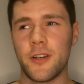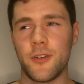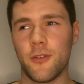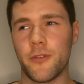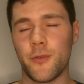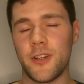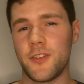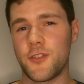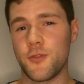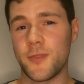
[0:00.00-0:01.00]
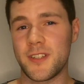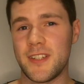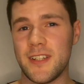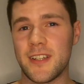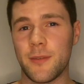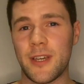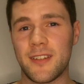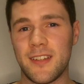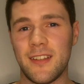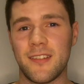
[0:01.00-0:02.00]
I don't know if I went into too much detail
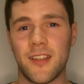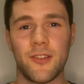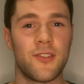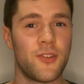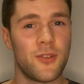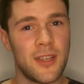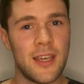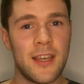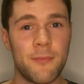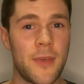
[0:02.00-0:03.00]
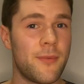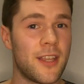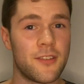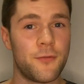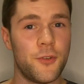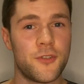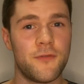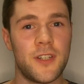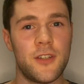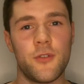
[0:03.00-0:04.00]
about T cells, so maybe that's a future
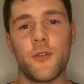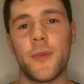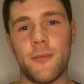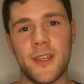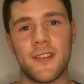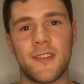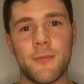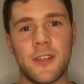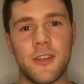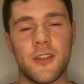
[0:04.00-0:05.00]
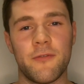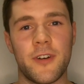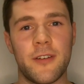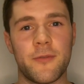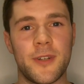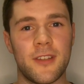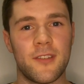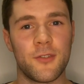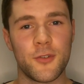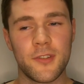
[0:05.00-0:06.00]
video, or maybe that's something you can find from another
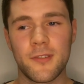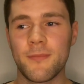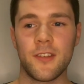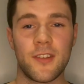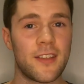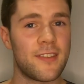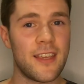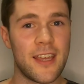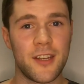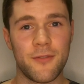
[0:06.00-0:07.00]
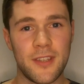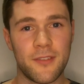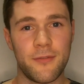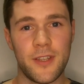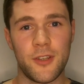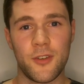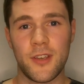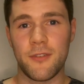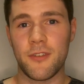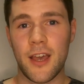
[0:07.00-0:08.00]
source. So that's the end of this video.
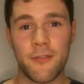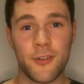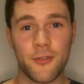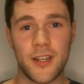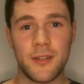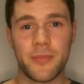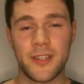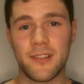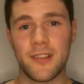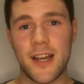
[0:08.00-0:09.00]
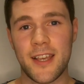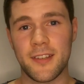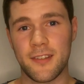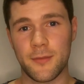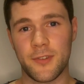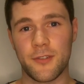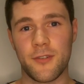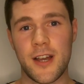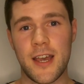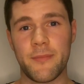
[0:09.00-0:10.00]
If you haven't already, please like and
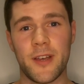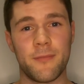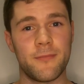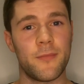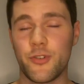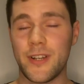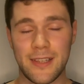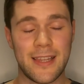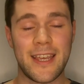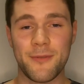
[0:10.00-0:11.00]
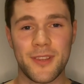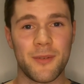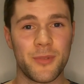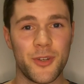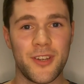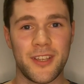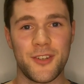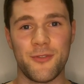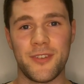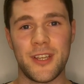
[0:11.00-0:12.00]
subscribe. I'm pretty late with uploading a
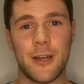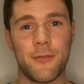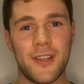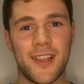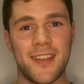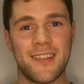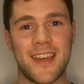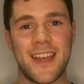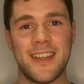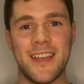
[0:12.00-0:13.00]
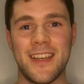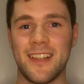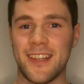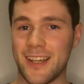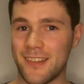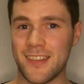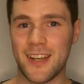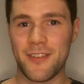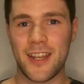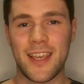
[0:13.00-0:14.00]
new video, I realize that. Like I
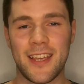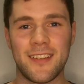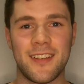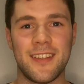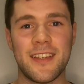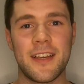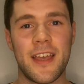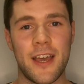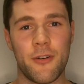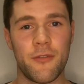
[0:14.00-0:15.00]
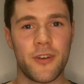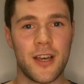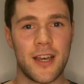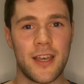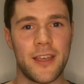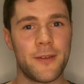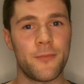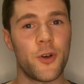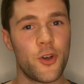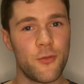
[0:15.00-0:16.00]
said, I've had a hectic year. However, I
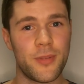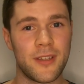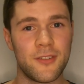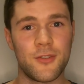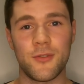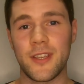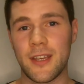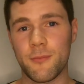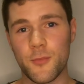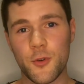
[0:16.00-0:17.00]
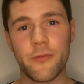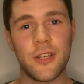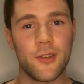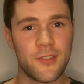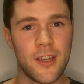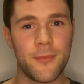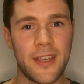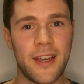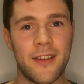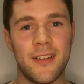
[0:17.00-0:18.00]
am hoping to get more videos
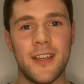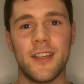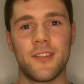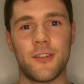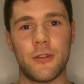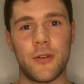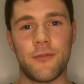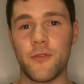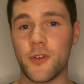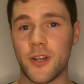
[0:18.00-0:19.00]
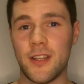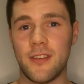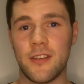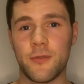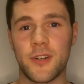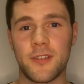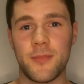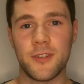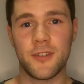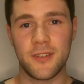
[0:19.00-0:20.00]
coming out. So if you've got anything you want it to
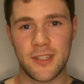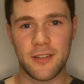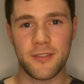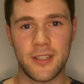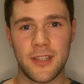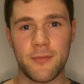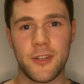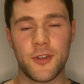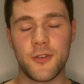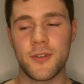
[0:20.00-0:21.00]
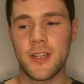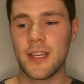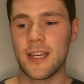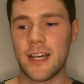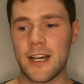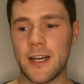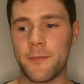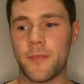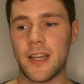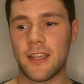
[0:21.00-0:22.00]
be on, definitely let me know.
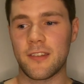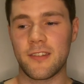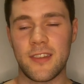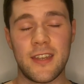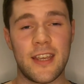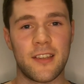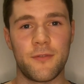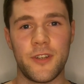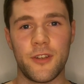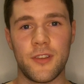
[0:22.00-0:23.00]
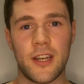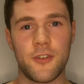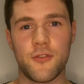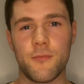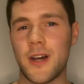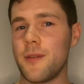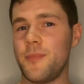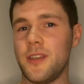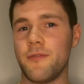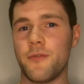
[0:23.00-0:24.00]
I guess the next video that I do might
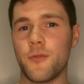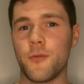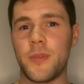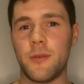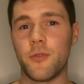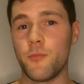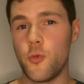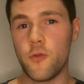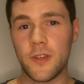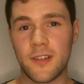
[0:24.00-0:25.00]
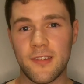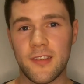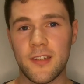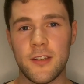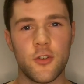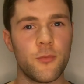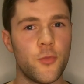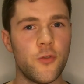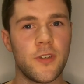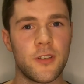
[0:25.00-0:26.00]
be for people moving to Sydney or
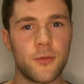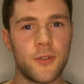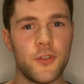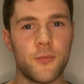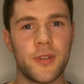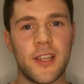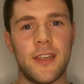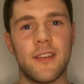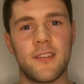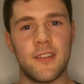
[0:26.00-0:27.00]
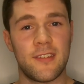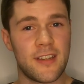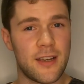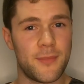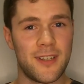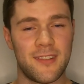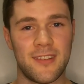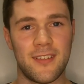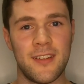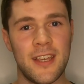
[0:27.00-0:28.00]
moving to a new place to start
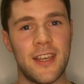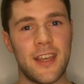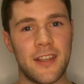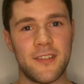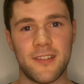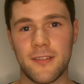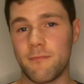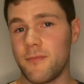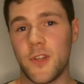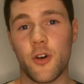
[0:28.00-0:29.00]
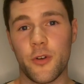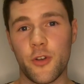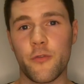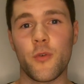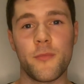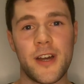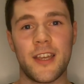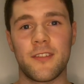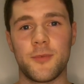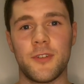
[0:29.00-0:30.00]
medicine, and just going over what my
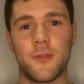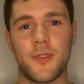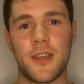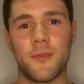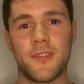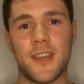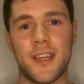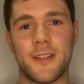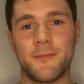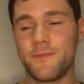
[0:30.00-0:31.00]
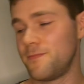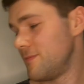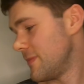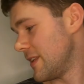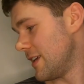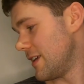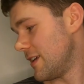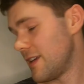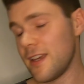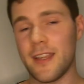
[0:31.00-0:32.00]
experience with that was like.
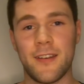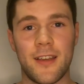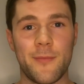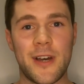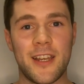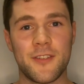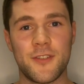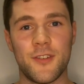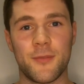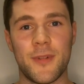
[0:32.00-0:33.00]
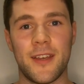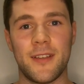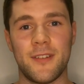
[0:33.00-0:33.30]
And I might introduce my